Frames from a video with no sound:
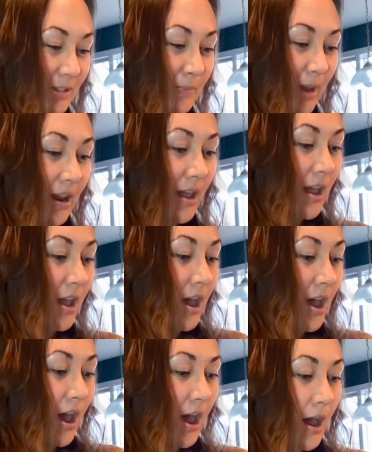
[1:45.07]
But
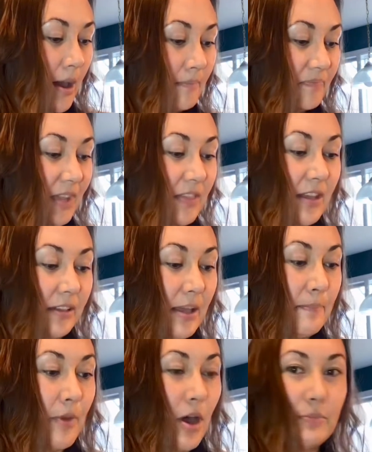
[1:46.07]
the lip
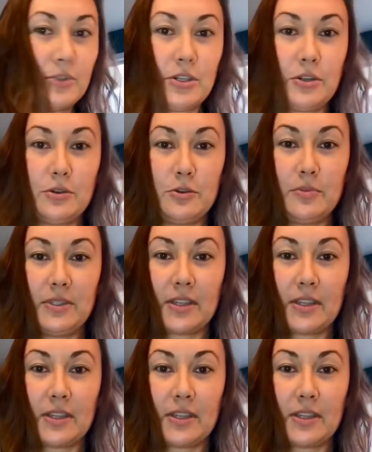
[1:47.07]
balm tubes,